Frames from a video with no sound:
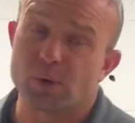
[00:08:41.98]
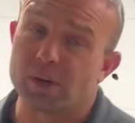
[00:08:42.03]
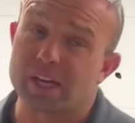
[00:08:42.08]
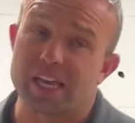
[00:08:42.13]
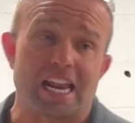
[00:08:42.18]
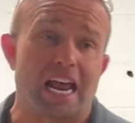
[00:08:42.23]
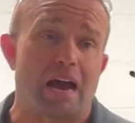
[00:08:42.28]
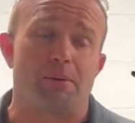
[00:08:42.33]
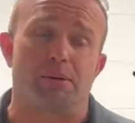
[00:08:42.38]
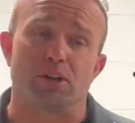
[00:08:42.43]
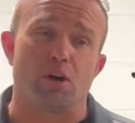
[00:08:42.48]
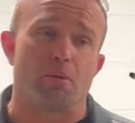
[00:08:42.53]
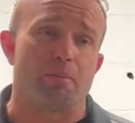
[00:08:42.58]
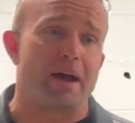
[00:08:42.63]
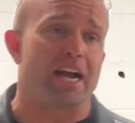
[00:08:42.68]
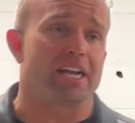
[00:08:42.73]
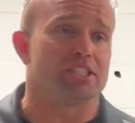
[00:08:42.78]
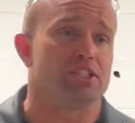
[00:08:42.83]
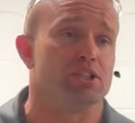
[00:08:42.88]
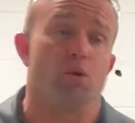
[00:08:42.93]
So again, I would go
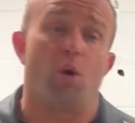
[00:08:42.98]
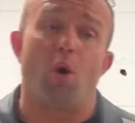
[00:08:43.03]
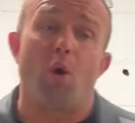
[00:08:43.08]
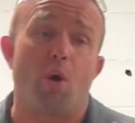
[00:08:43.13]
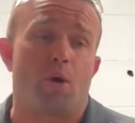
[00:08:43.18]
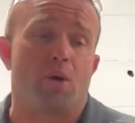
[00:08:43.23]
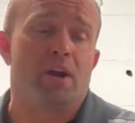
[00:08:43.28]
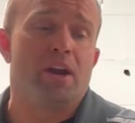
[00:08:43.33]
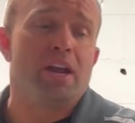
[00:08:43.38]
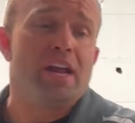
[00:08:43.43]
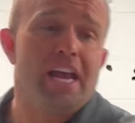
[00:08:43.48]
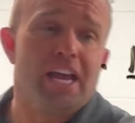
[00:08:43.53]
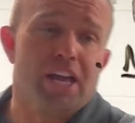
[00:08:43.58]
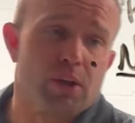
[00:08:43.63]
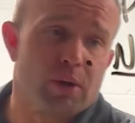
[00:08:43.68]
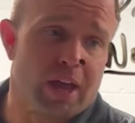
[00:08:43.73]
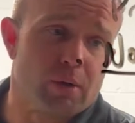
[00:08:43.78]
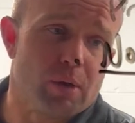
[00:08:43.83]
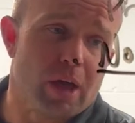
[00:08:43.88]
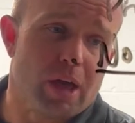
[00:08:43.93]
back to,
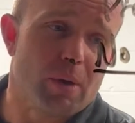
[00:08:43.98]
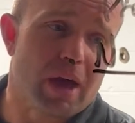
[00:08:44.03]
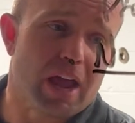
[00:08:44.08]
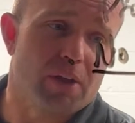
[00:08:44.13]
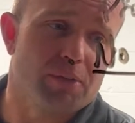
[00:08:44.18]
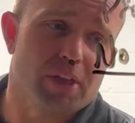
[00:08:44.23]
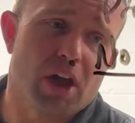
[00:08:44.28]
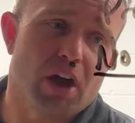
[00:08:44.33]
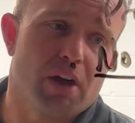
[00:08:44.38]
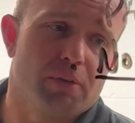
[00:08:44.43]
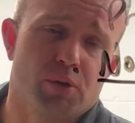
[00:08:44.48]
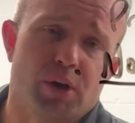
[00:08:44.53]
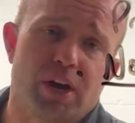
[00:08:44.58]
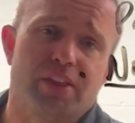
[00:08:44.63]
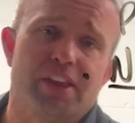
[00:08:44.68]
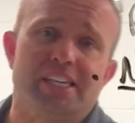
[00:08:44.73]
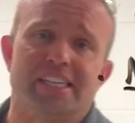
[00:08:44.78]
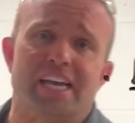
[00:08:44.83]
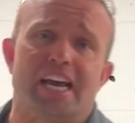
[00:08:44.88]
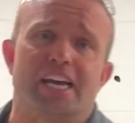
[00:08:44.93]
and why don't they offer any
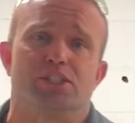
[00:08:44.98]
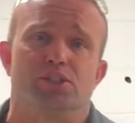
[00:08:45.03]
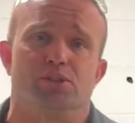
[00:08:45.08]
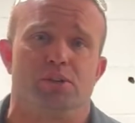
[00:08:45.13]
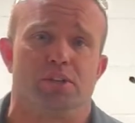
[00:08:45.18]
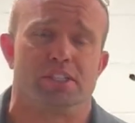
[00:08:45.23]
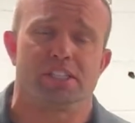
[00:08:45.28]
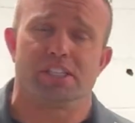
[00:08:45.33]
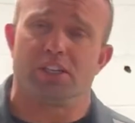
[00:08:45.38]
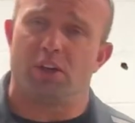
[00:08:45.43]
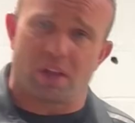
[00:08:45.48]
of these extras?